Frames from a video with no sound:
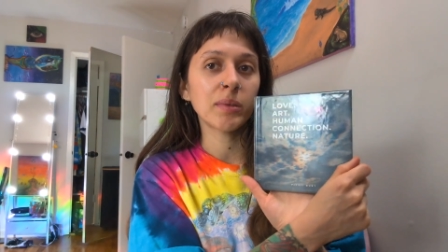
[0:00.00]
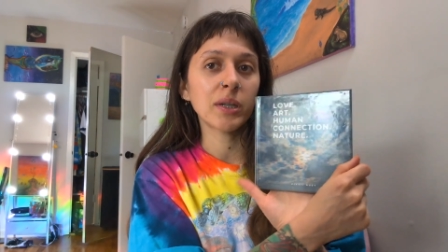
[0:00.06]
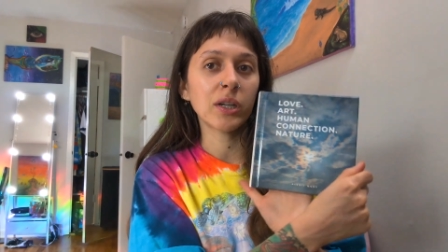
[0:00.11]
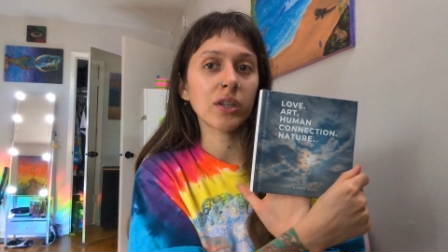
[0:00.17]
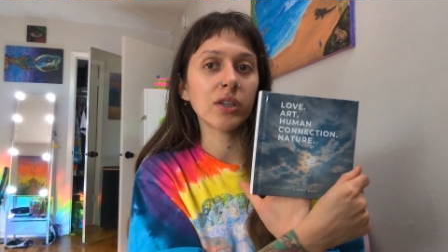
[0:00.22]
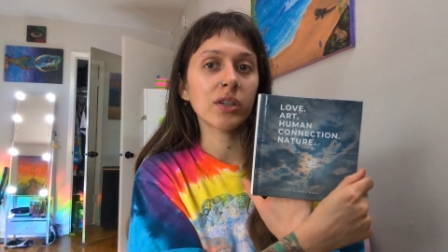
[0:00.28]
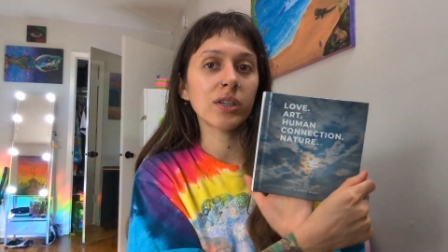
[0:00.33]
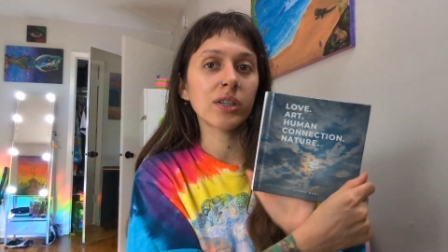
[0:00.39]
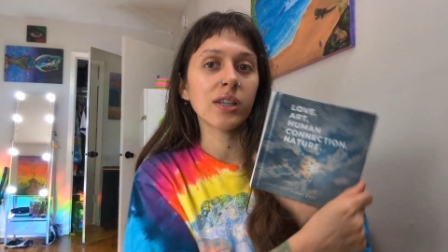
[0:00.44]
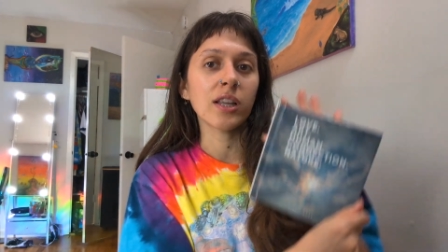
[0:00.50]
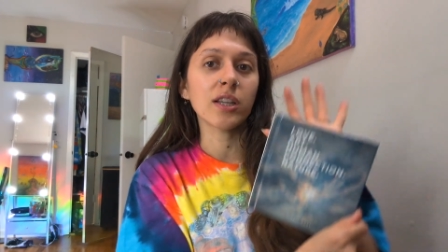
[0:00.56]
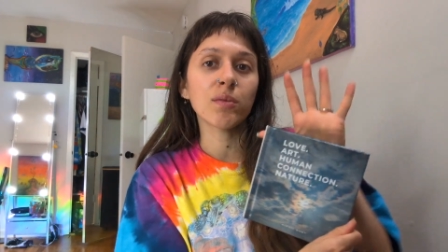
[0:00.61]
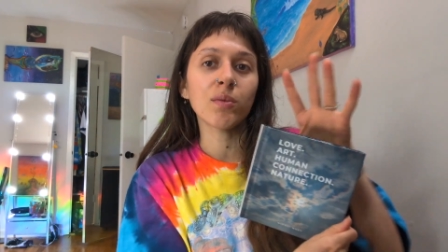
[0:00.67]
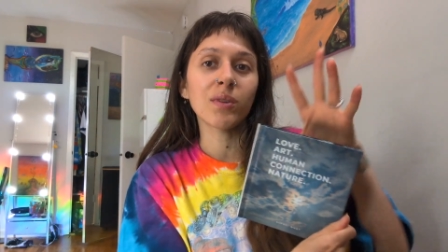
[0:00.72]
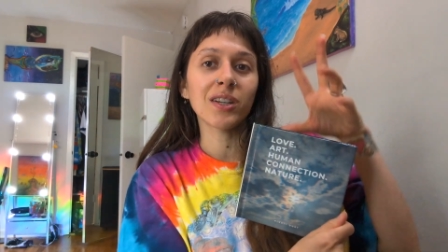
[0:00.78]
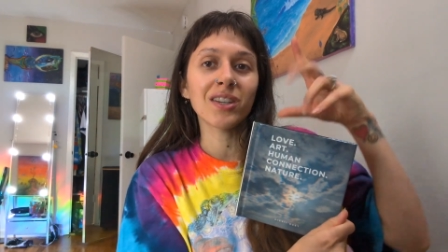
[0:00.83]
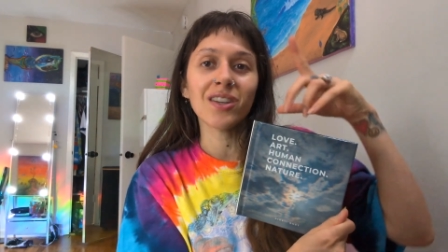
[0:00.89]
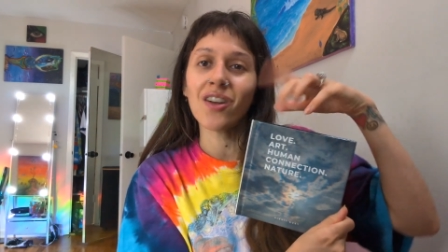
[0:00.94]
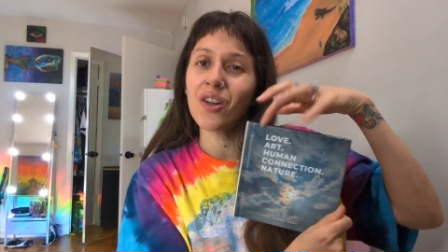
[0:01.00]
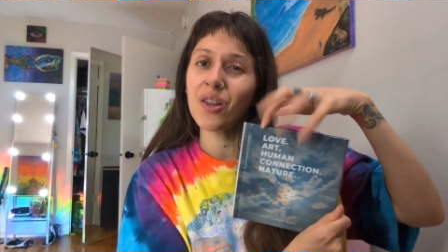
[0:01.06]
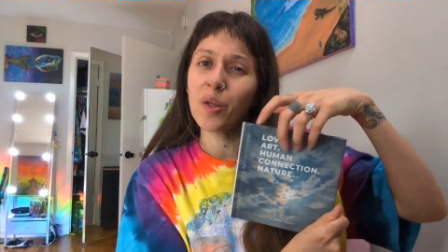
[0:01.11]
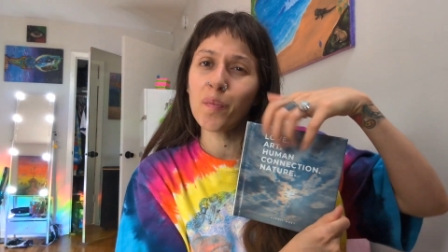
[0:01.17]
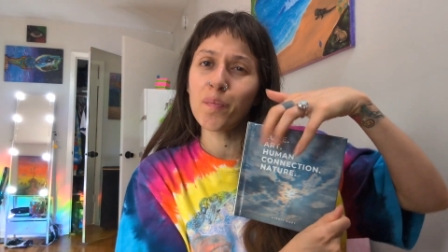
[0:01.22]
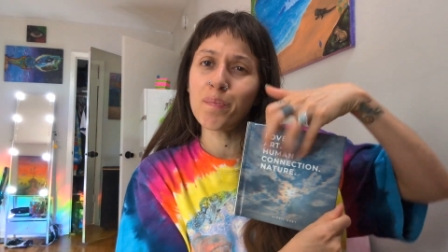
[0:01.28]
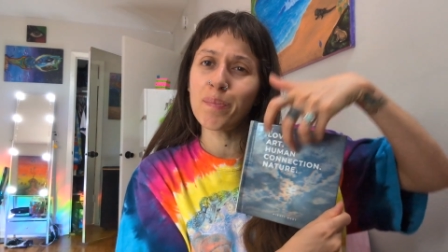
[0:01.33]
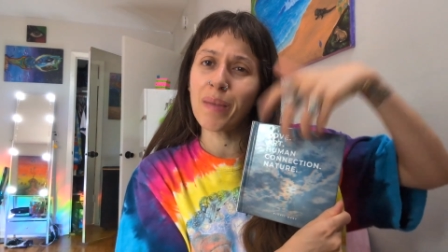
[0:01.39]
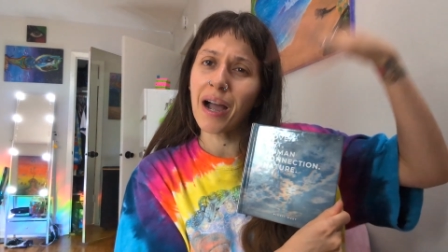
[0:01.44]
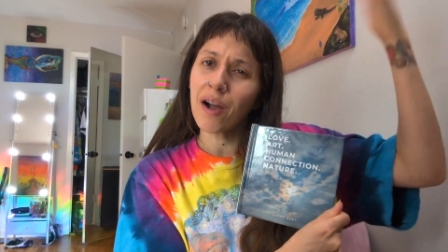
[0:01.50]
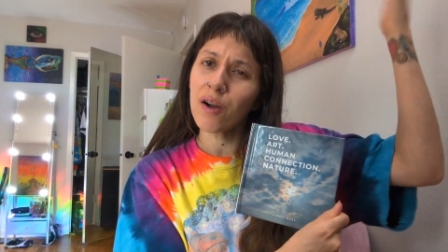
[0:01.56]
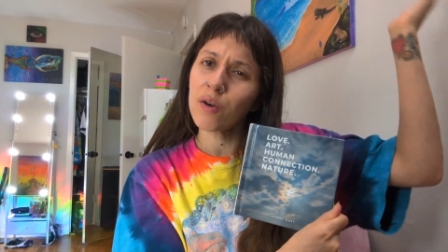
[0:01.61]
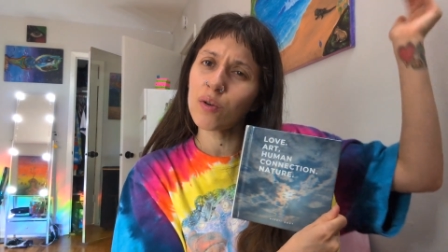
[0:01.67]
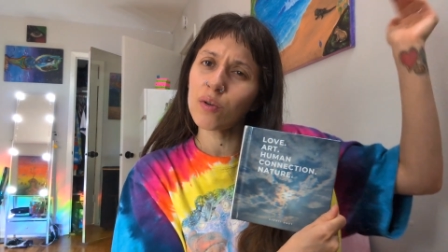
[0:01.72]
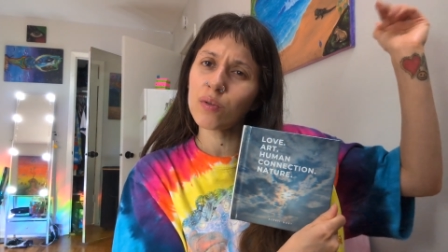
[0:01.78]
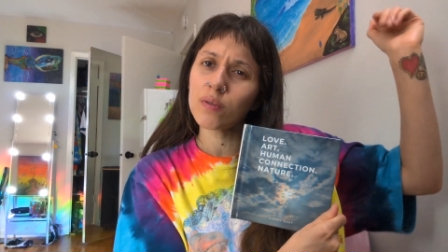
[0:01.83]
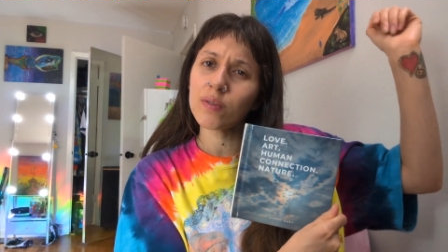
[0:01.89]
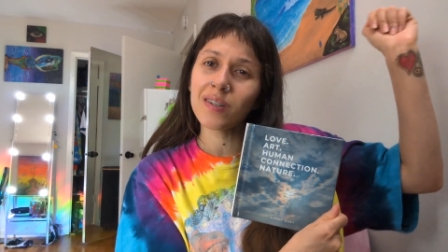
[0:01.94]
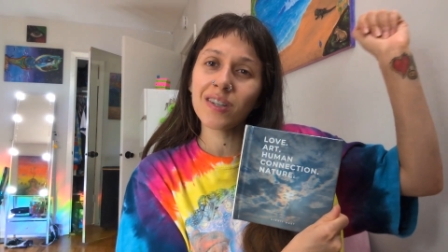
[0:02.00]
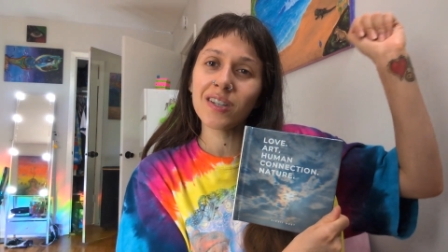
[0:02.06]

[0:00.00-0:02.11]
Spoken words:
because that's what it's all about.